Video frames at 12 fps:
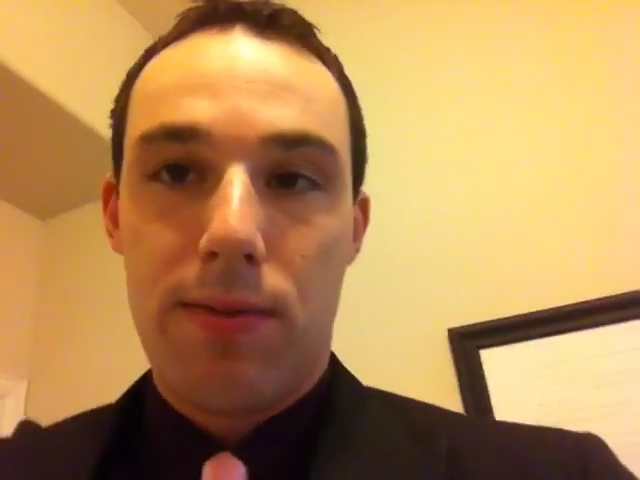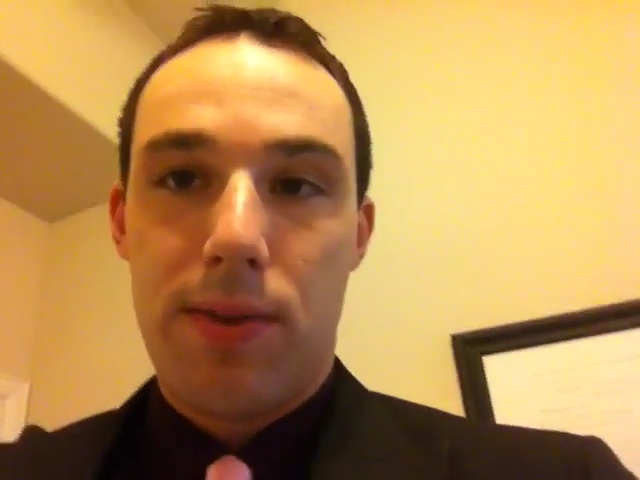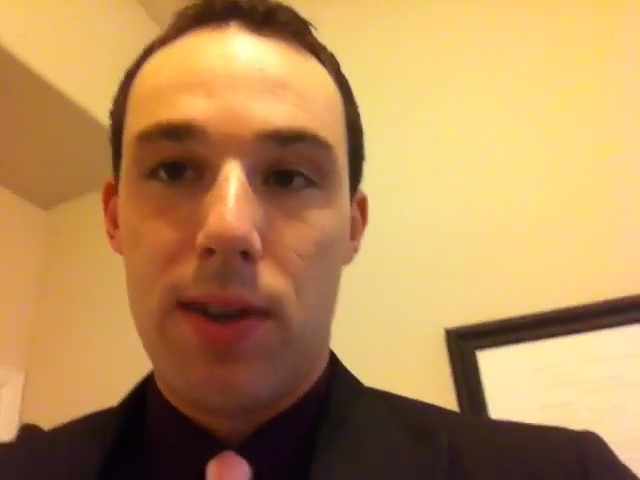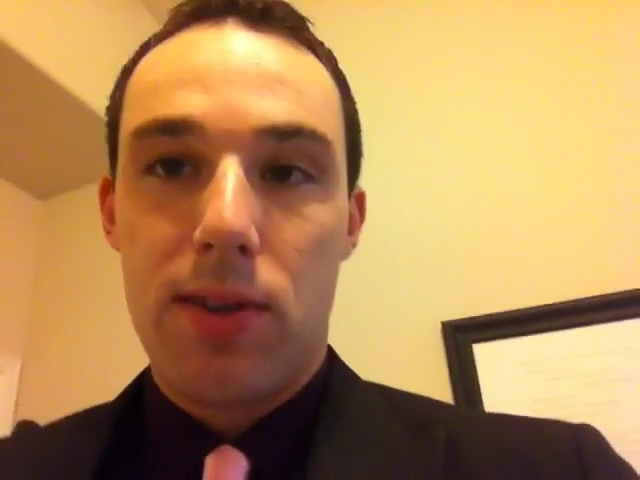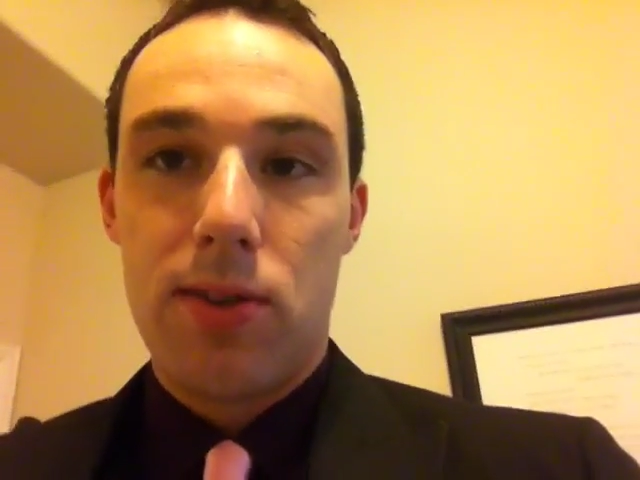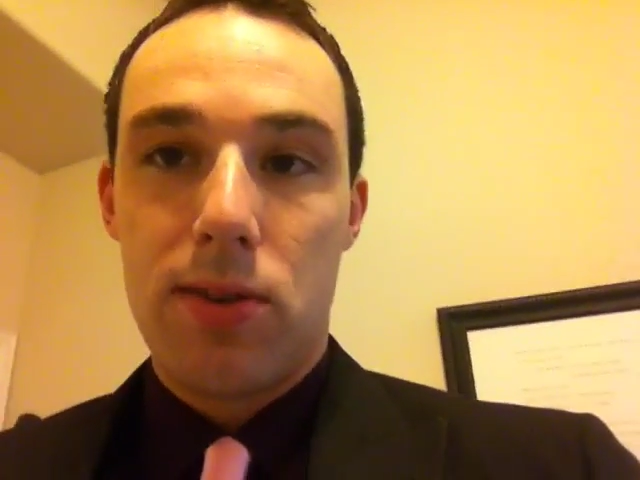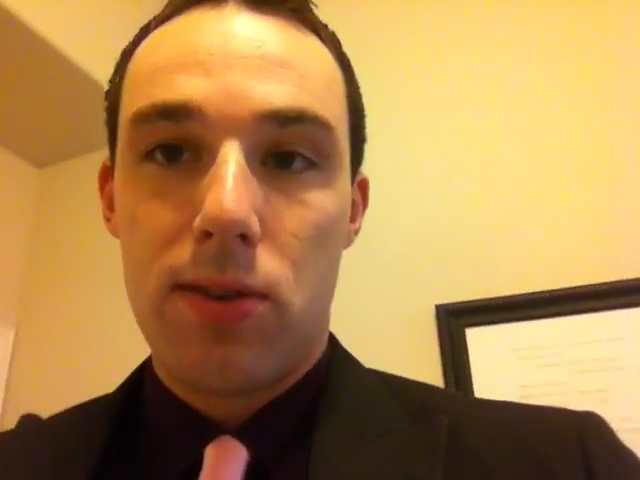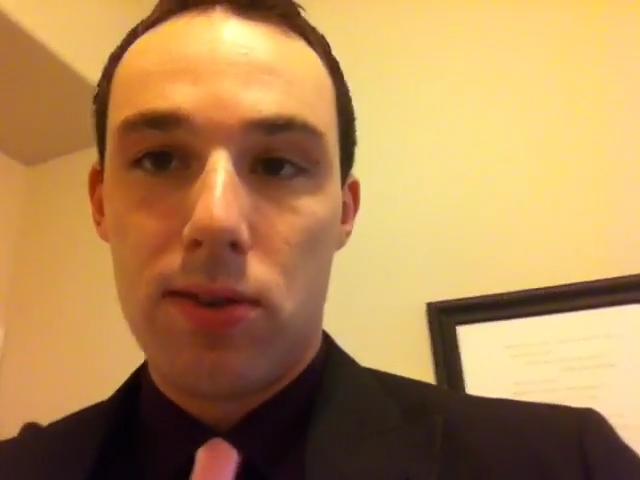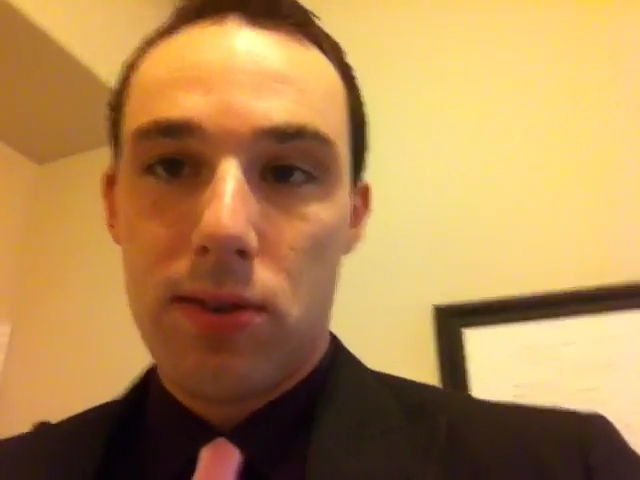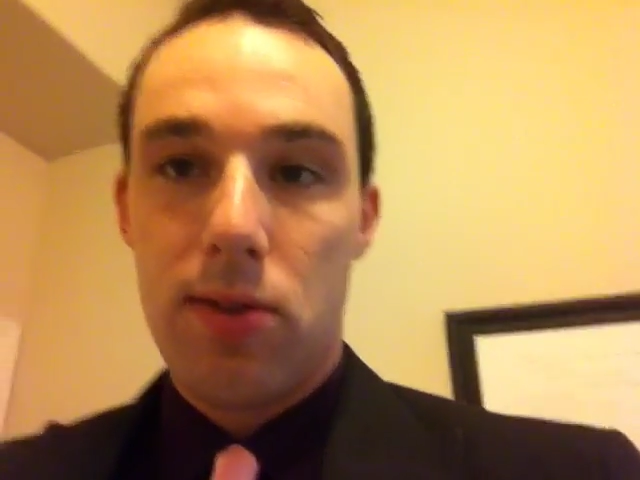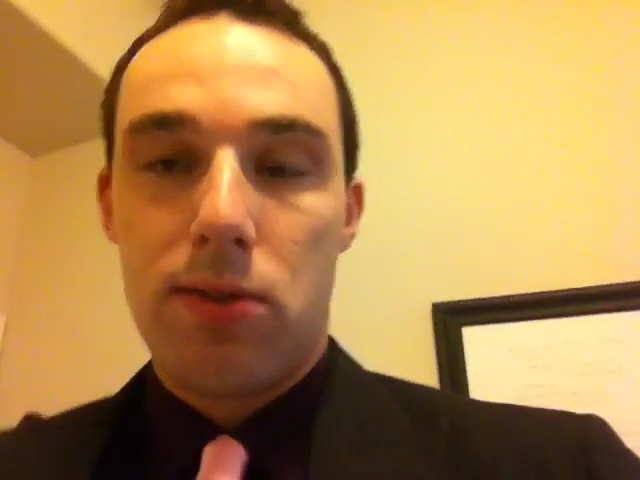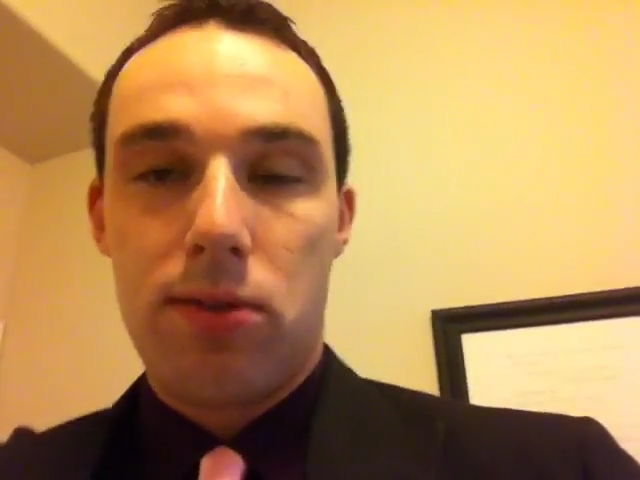
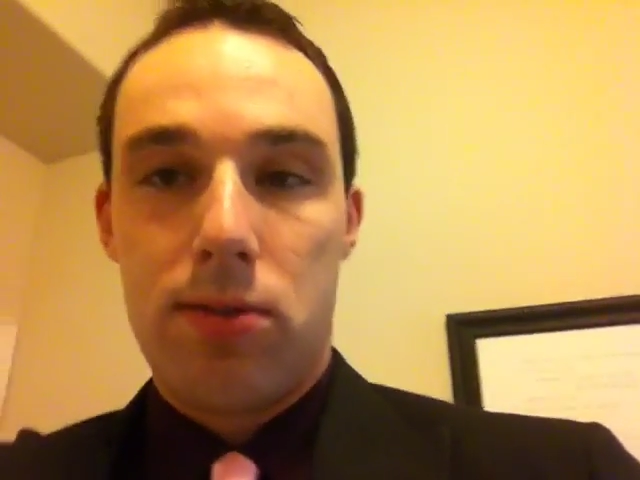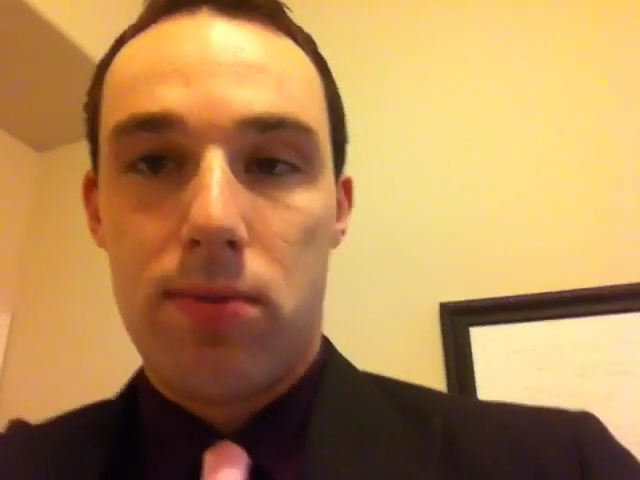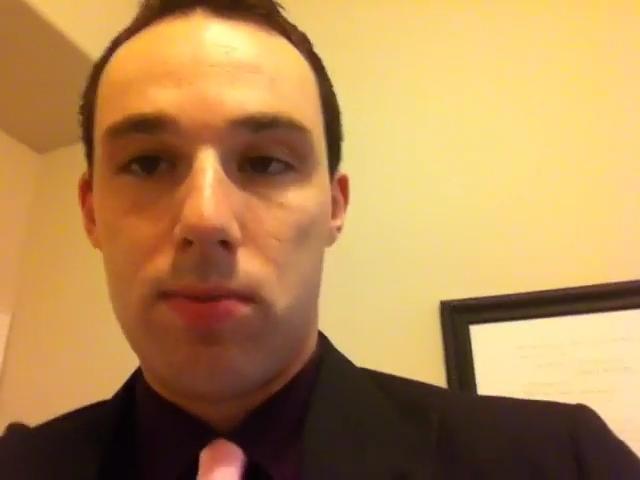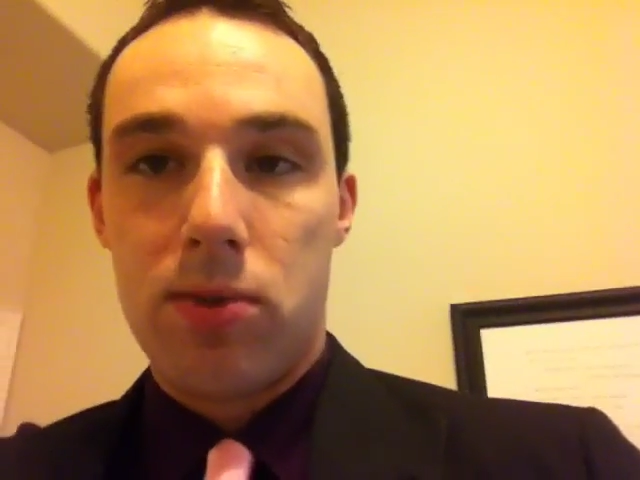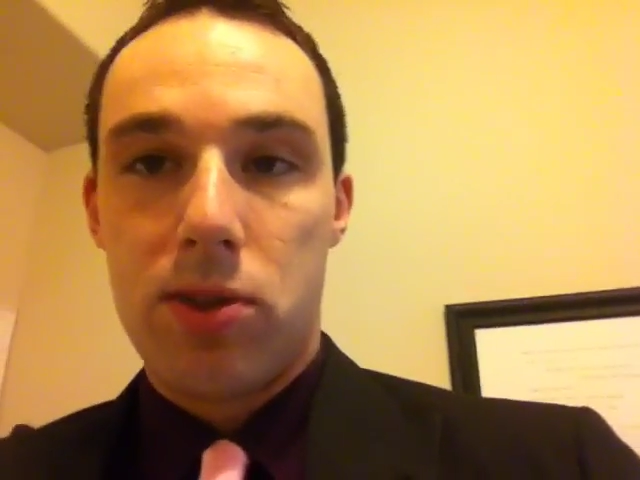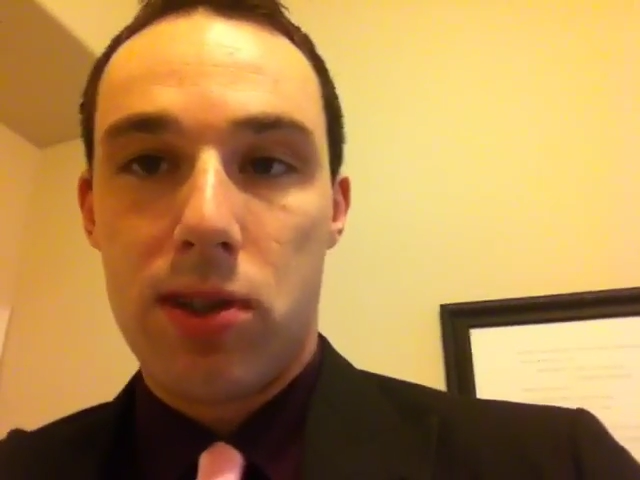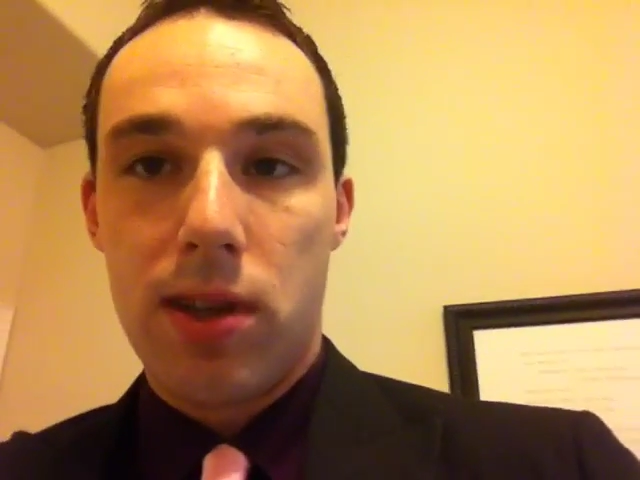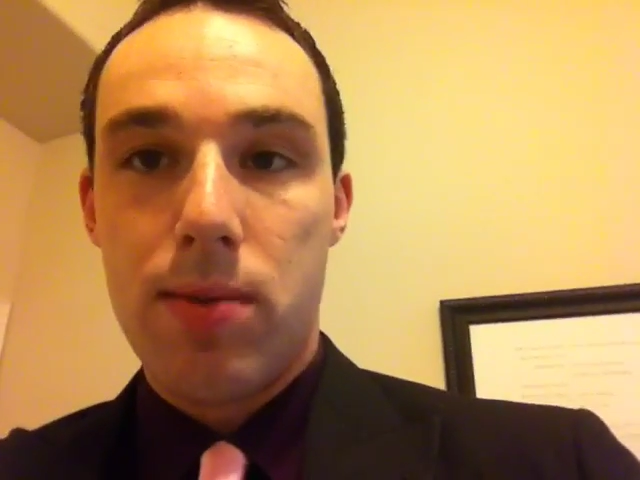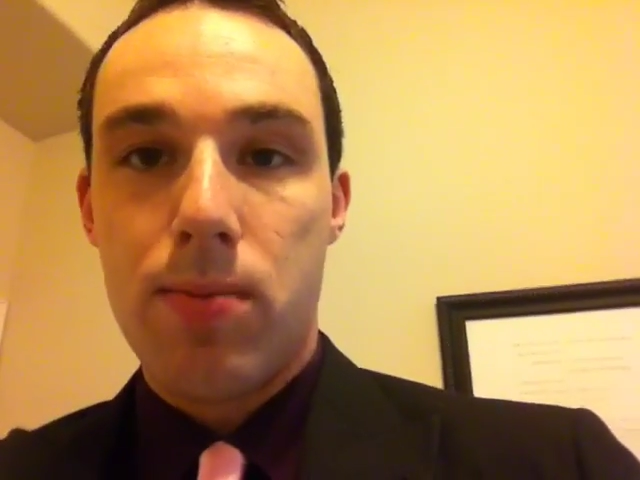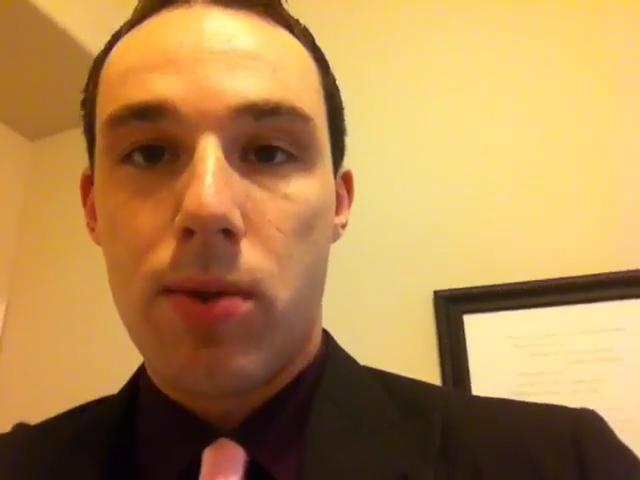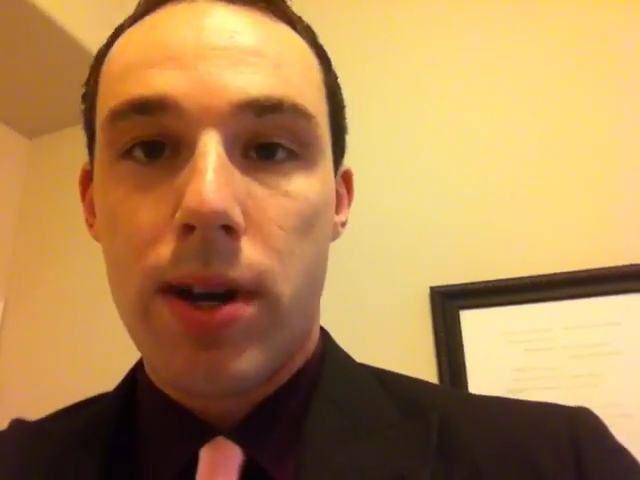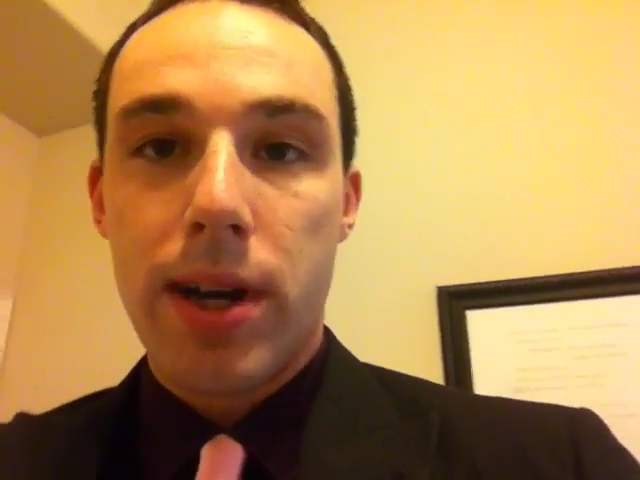fits
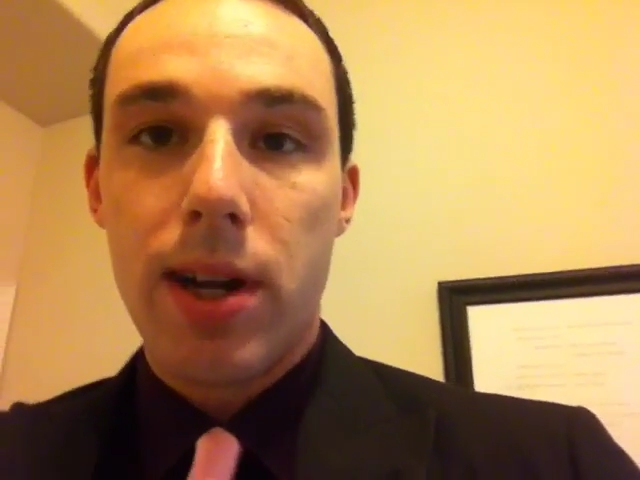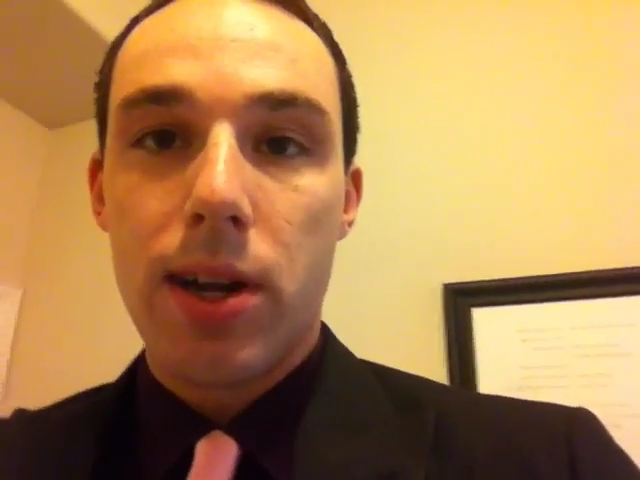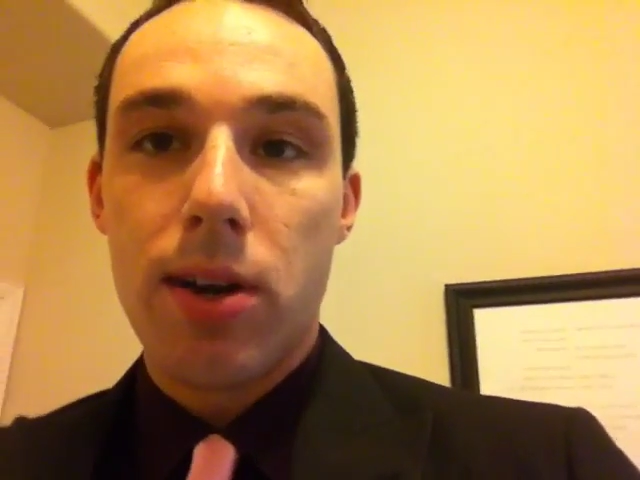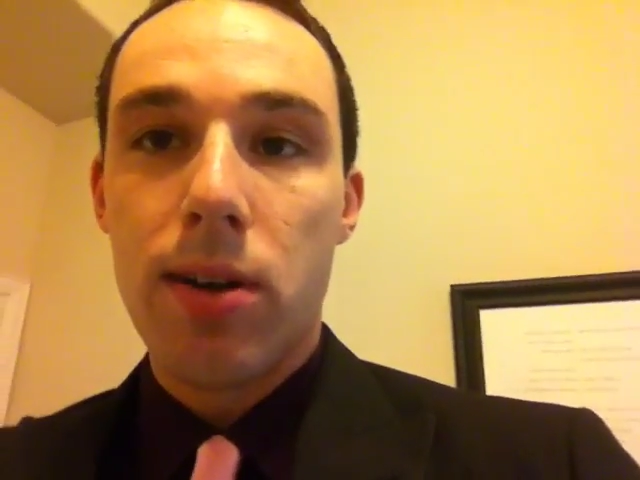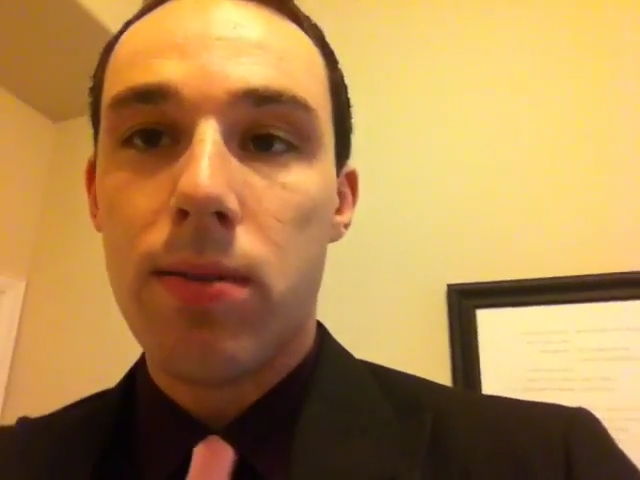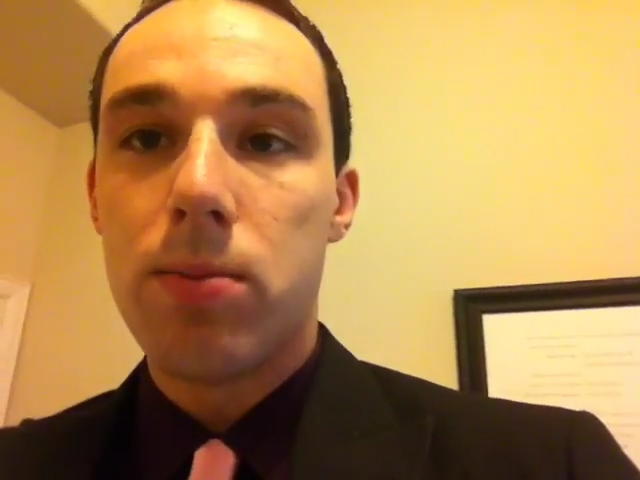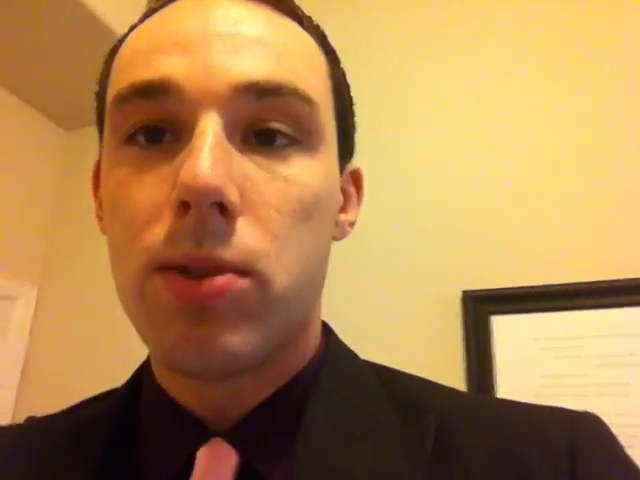slim right here,